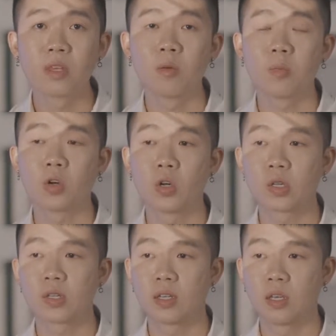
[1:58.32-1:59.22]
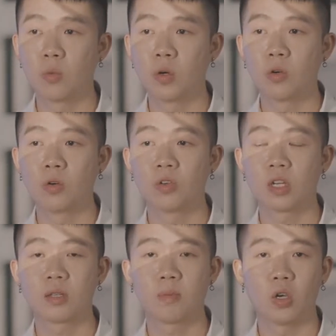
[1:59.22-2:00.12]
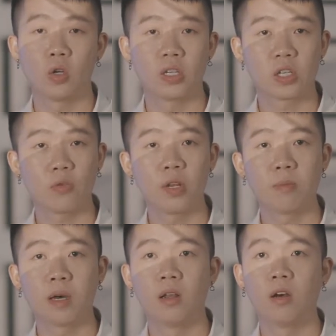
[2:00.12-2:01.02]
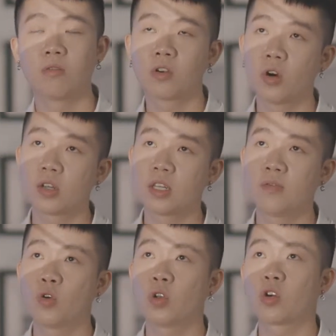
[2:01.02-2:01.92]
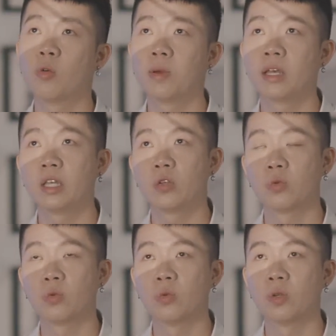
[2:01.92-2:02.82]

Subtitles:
because it will just be on the screen. But of course, if you want to compare it to,